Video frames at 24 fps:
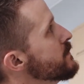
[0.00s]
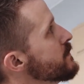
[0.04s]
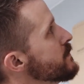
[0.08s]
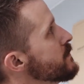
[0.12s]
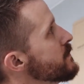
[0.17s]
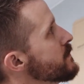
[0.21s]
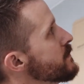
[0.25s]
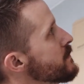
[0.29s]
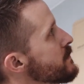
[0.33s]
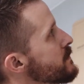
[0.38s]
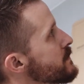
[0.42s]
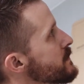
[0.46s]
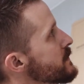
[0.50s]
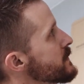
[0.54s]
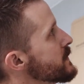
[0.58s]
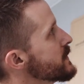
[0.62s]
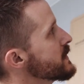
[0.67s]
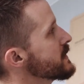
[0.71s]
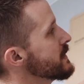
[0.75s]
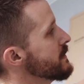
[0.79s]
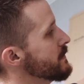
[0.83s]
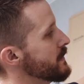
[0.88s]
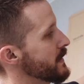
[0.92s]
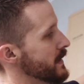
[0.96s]
to the
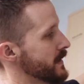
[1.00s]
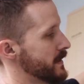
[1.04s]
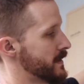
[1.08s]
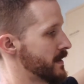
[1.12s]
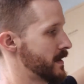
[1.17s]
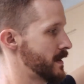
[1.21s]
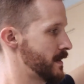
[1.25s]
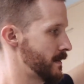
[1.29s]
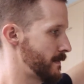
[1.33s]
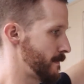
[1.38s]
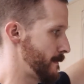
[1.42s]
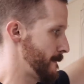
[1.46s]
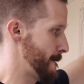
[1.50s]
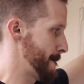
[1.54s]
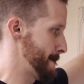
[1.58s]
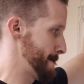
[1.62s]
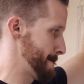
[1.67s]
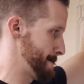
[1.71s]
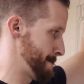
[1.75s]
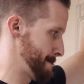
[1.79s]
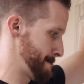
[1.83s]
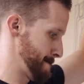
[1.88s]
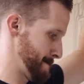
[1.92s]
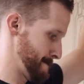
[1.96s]
ceiling of at
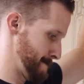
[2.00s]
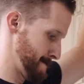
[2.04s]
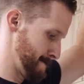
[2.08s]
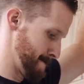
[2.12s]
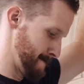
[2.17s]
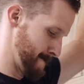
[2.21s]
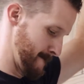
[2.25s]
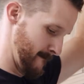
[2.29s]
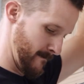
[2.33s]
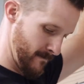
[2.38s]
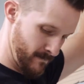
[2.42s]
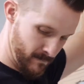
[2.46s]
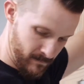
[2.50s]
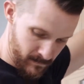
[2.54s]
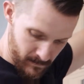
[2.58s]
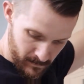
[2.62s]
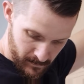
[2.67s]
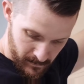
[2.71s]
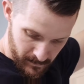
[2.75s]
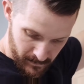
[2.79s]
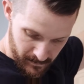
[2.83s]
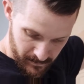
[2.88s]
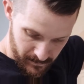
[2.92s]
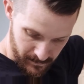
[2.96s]
least six
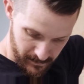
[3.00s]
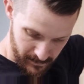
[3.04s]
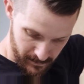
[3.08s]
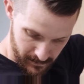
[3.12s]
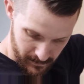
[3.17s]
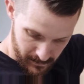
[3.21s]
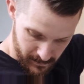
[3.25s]
inches.